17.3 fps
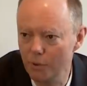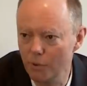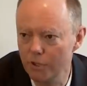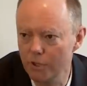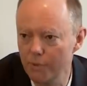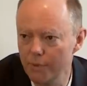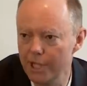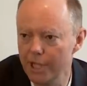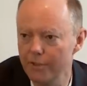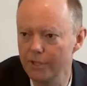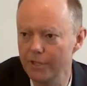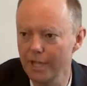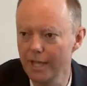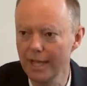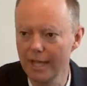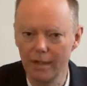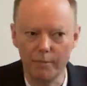important that
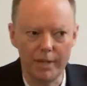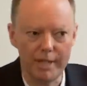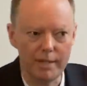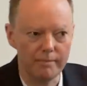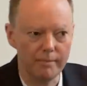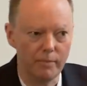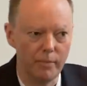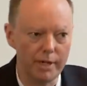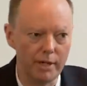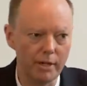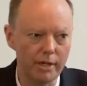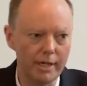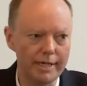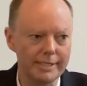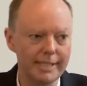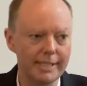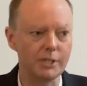we
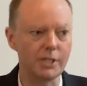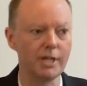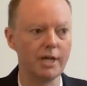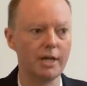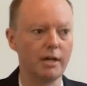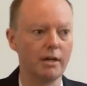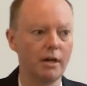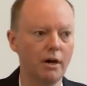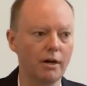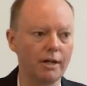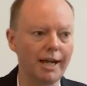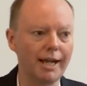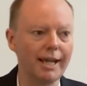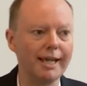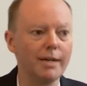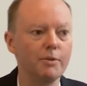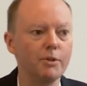in a sense, are
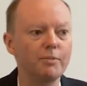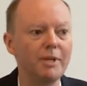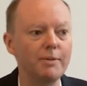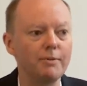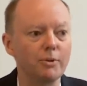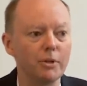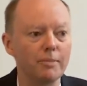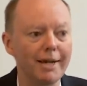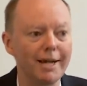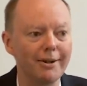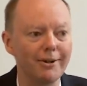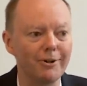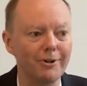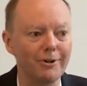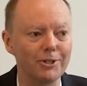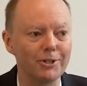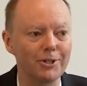clear with people about
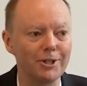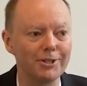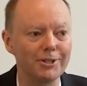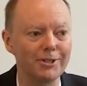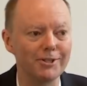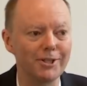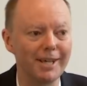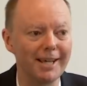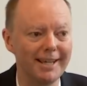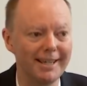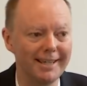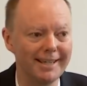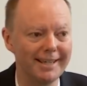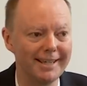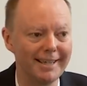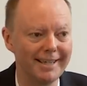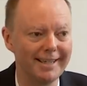not trying to say,
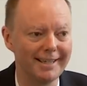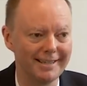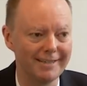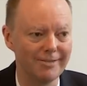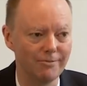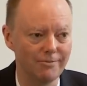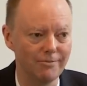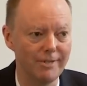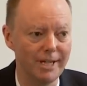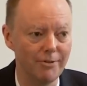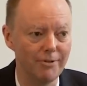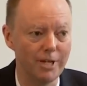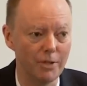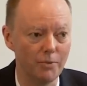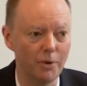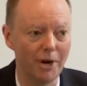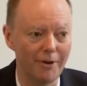really,
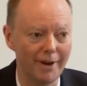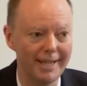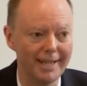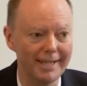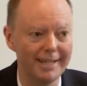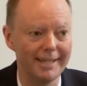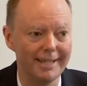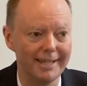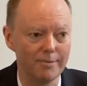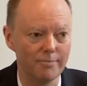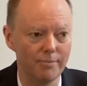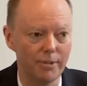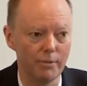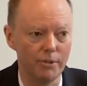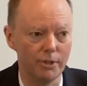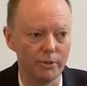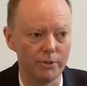really worry, but
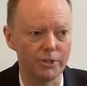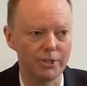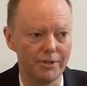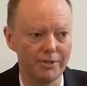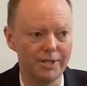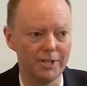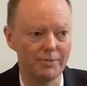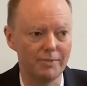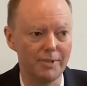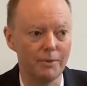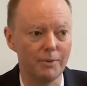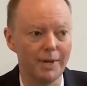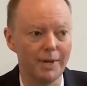we also need to be